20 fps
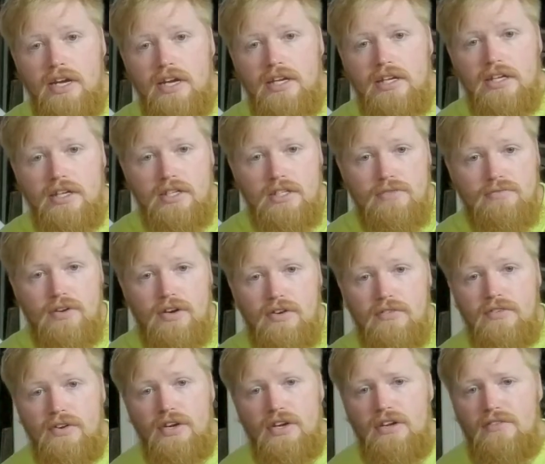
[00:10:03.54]
and it's very,
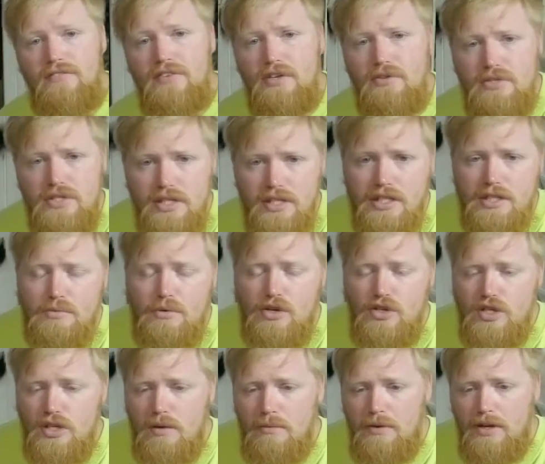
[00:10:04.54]
very confusing,
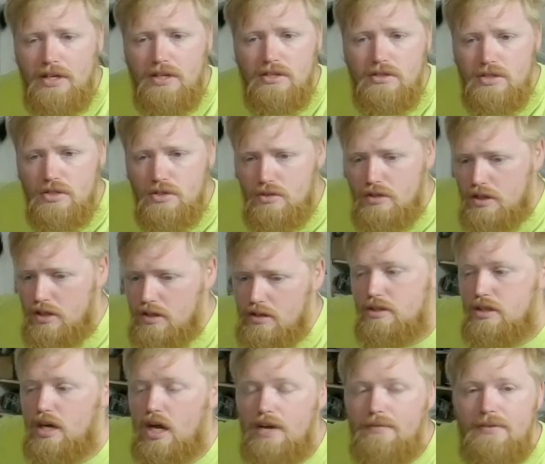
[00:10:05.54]
especially coming into the
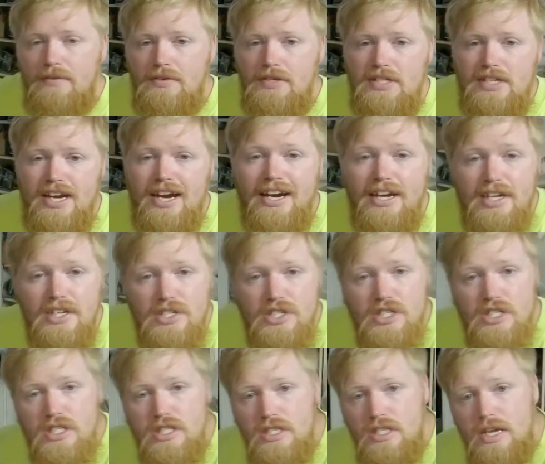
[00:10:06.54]
non-vvti
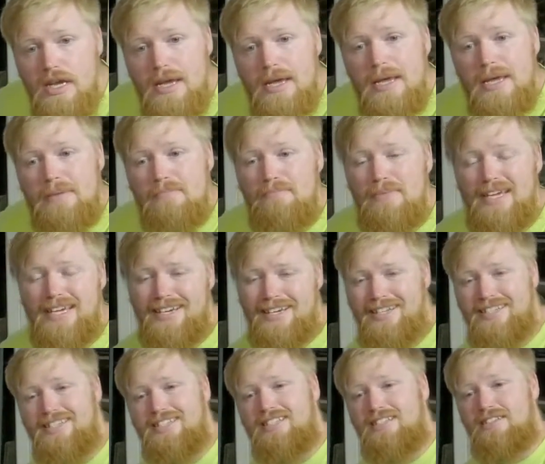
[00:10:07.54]
engines
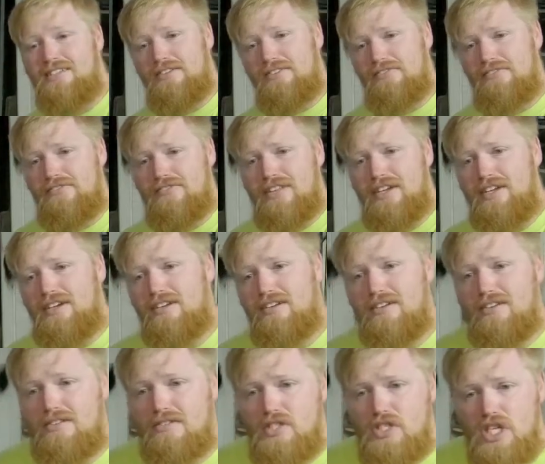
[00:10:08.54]
because of
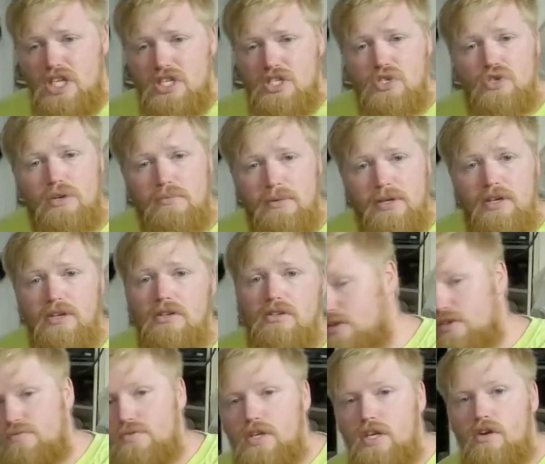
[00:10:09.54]
their distributor. If
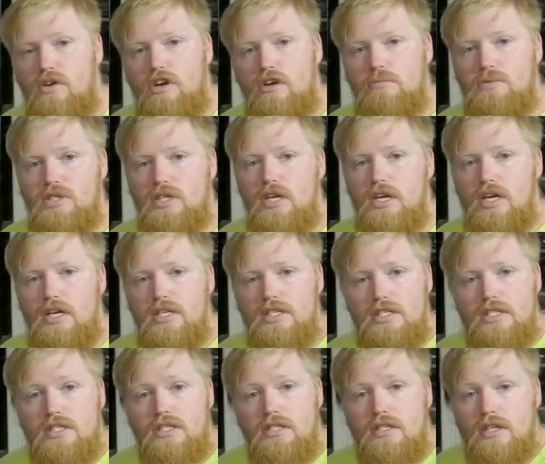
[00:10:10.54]
this video helped you
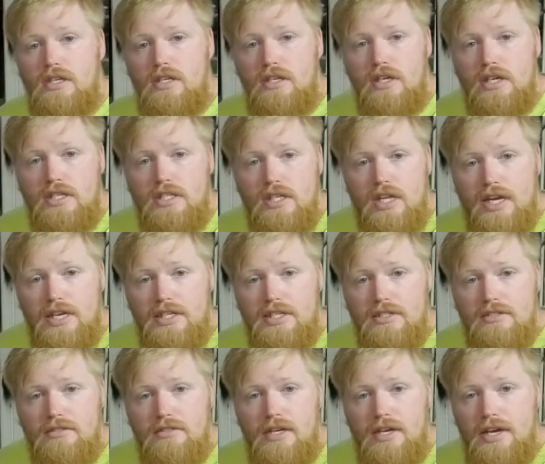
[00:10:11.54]
guys, and you guys liked
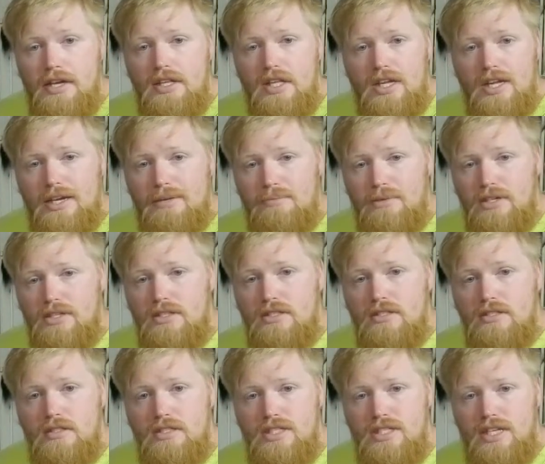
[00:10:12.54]
it, hit the like button,
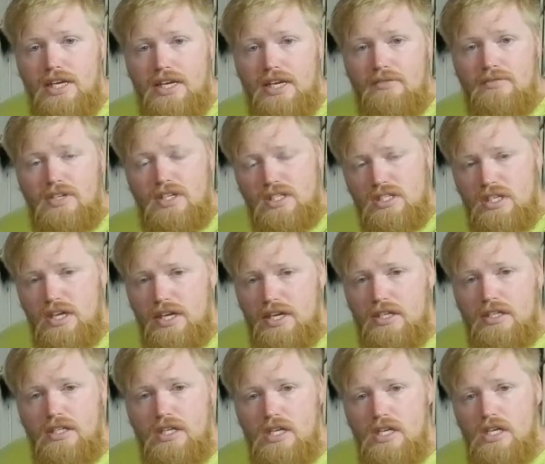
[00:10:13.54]
dislike it if you dislike
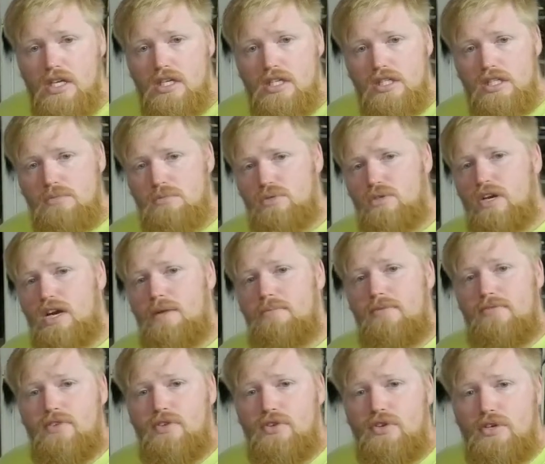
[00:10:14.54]
it, subscribe
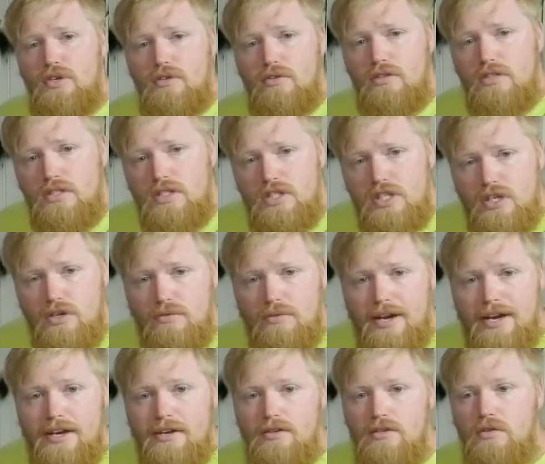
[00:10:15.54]
if you're new, stick
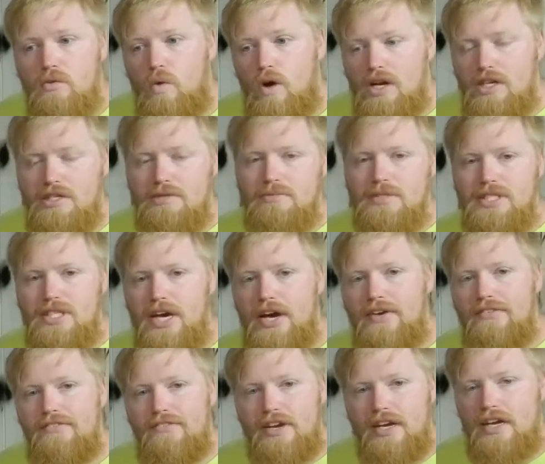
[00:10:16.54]
around, watch some
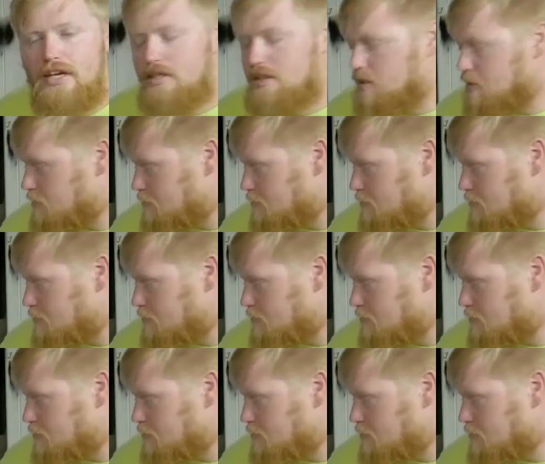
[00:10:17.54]
stuff. I got